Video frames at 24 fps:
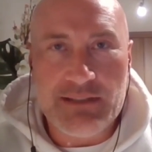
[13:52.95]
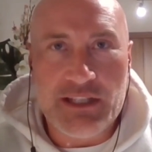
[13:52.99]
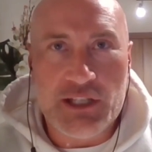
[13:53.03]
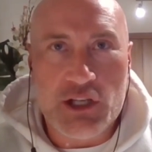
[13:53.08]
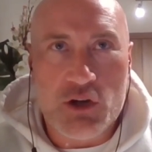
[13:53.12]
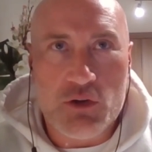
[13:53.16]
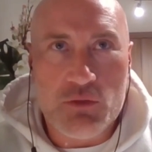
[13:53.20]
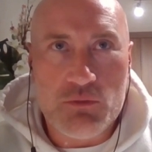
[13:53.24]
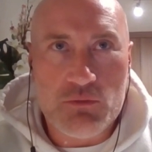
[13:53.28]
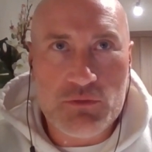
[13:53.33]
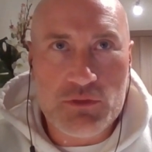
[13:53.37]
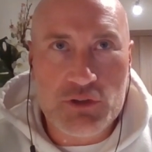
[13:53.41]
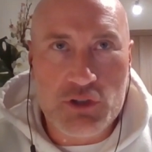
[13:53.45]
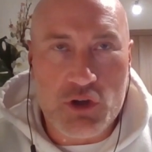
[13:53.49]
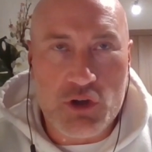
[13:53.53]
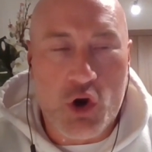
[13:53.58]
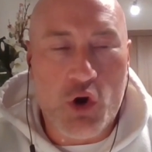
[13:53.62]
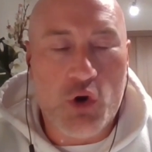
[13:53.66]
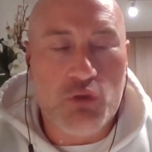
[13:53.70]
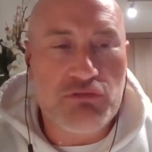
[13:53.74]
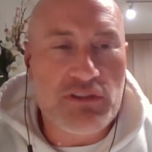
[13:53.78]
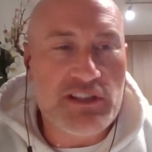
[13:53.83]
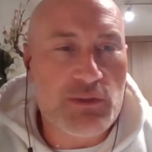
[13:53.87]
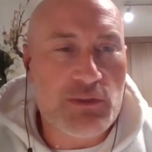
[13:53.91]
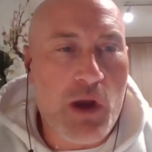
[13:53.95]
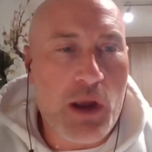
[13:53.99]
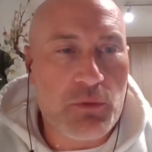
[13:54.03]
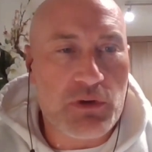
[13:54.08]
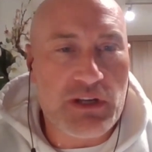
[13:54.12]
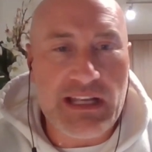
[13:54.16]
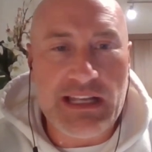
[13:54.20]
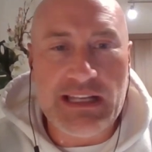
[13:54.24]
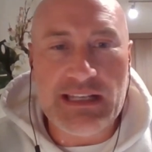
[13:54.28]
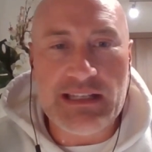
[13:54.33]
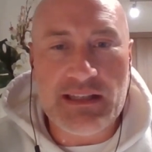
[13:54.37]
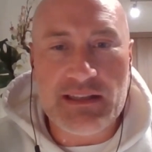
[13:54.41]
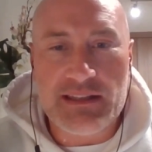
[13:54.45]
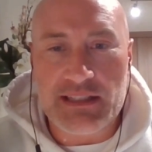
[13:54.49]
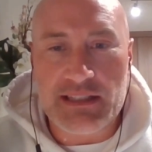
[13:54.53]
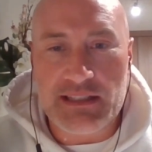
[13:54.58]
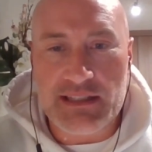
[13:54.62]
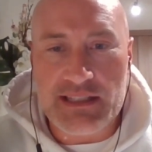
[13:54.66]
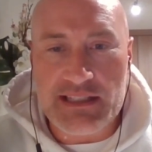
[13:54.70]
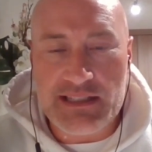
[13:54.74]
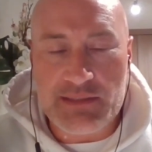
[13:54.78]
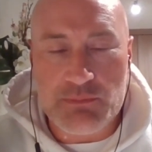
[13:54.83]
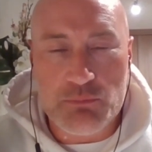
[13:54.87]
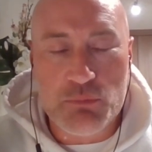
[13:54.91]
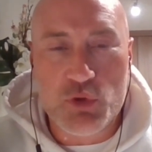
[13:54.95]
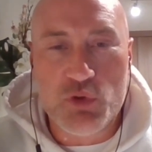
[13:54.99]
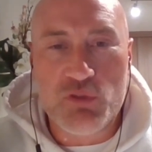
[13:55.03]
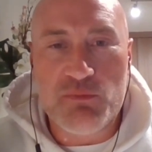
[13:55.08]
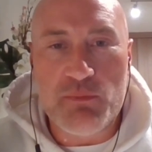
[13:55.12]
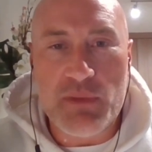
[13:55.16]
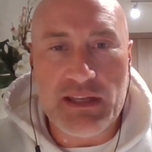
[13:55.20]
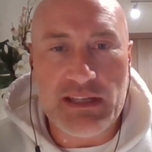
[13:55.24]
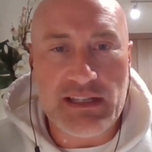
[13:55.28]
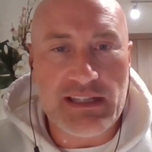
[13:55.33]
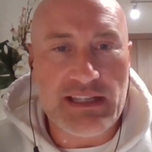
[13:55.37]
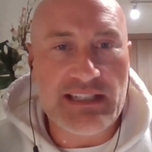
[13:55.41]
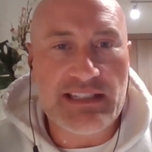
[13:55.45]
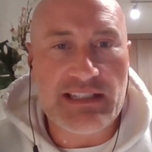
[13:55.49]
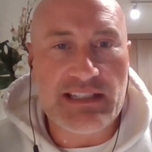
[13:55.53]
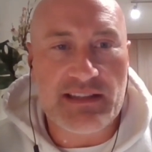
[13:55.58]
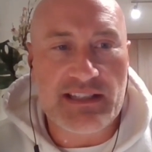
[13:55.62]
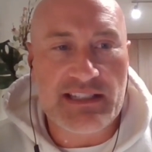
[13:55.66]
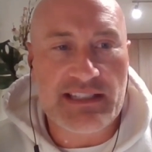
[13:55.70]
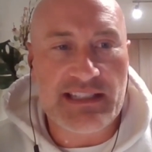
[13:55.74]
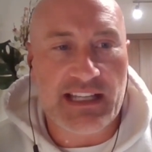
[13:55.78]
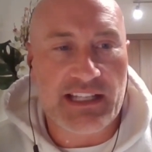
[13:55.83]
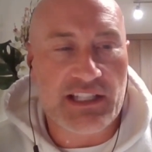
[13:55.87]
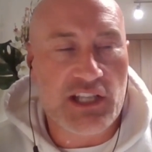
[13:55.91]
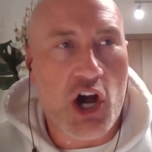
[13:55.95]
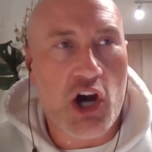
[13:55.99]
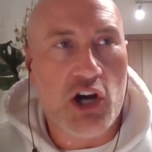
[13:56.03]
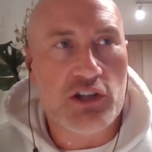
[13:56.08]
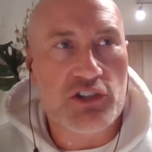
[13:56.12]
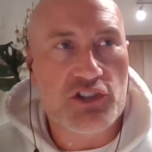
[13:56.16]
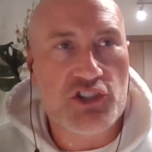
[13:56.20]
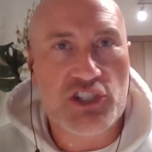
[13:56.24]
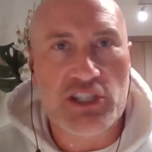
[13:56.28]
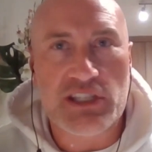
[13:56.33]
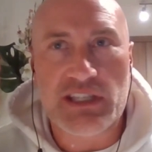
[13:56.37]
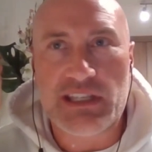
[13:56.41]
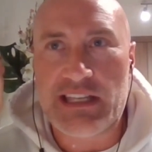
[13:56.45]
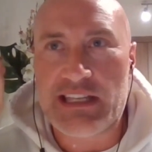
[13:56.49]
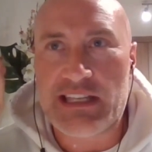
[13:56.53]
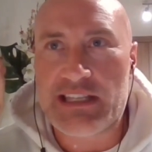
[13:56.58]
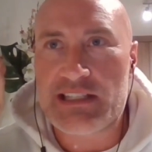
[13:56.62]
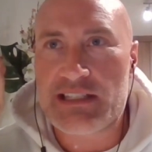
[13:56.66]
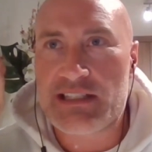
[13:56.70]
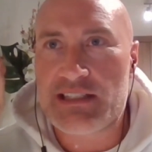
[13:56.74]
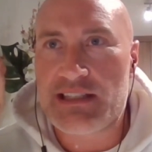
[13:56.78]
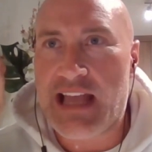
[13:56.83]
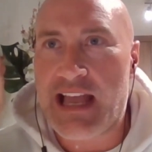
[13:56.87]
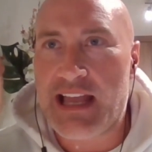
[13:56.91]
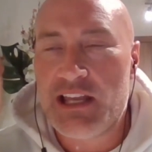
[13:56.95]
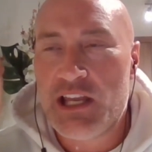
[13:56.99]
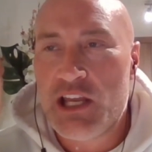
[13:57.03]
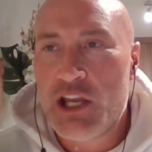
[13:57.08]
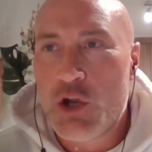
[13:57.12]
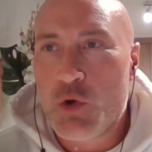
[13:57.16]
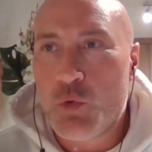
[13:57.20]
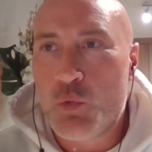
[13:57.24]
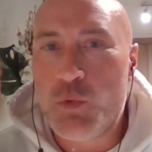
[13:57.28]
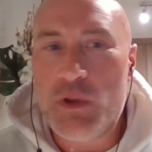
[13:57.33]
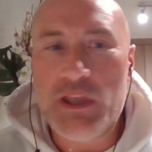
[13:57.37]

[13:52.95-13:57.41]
the whole reason why we're into this movement and into this technology is that